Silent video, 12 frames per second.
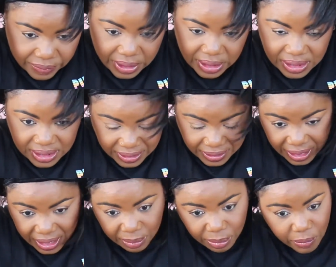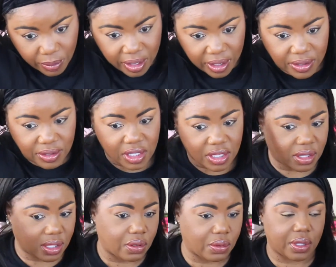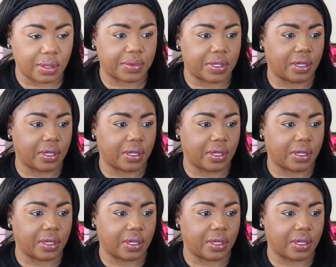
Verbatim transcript: Now, this ain't how I'm going to wear it. It's just throw it up